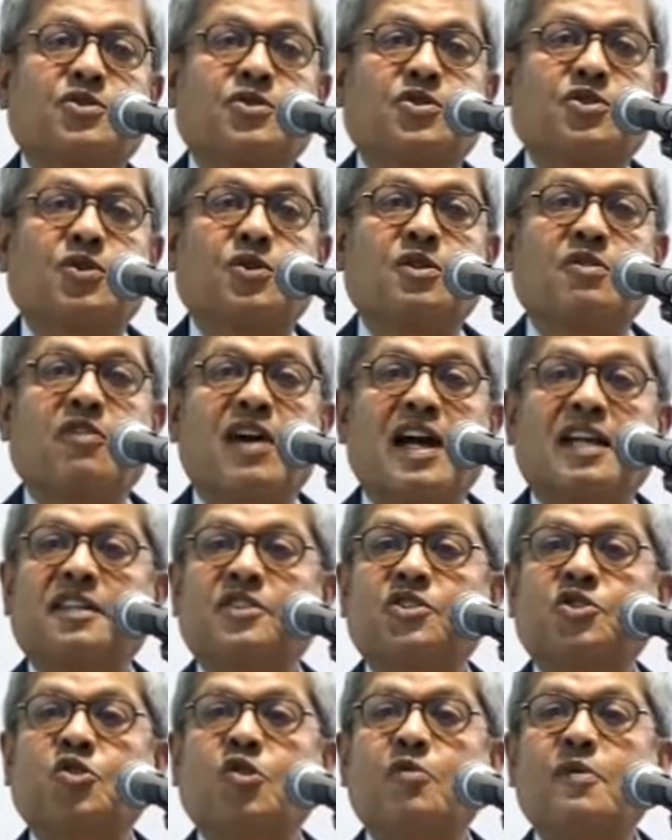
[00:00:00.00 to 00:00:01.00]
So the fact
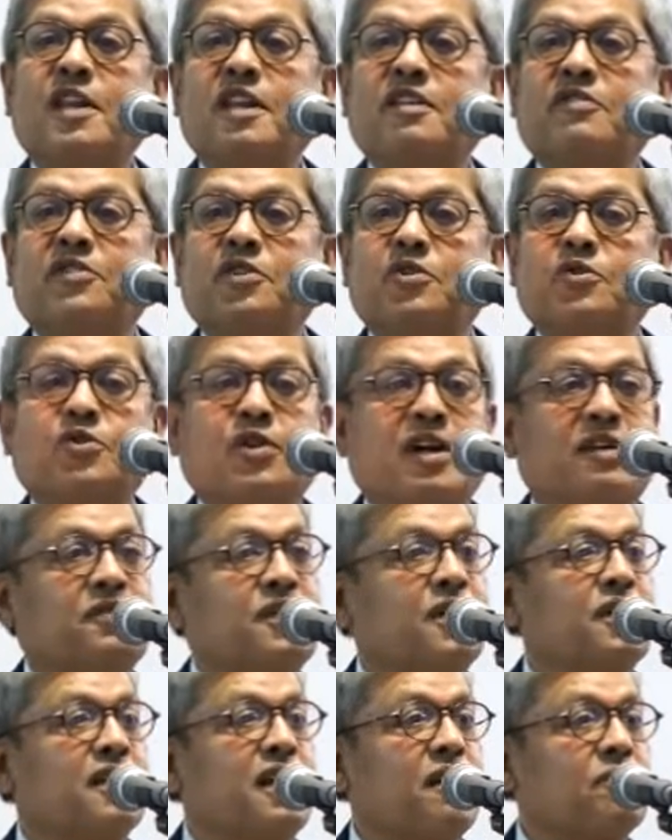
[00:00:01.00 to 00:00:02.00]
that so very few have
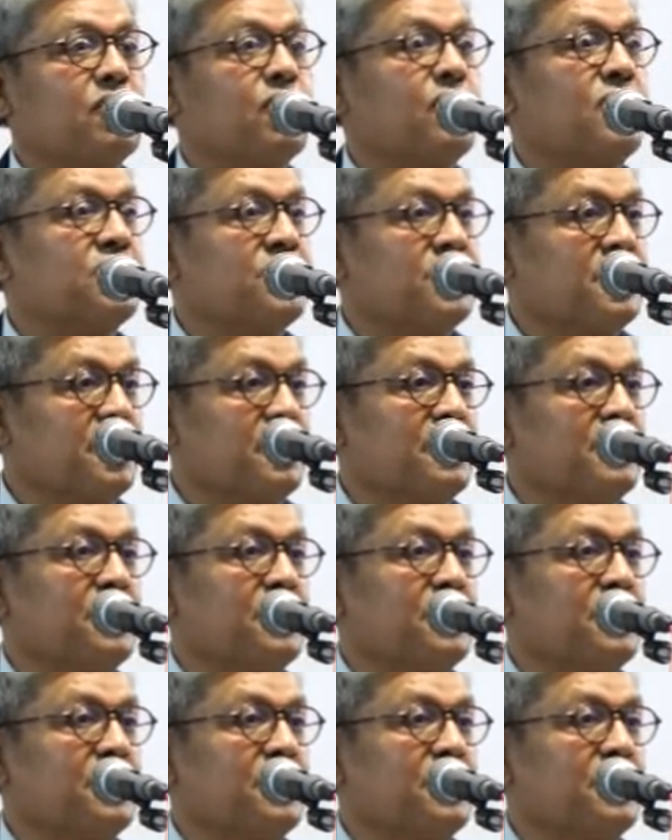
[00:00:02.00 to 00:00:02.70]
turned up to listen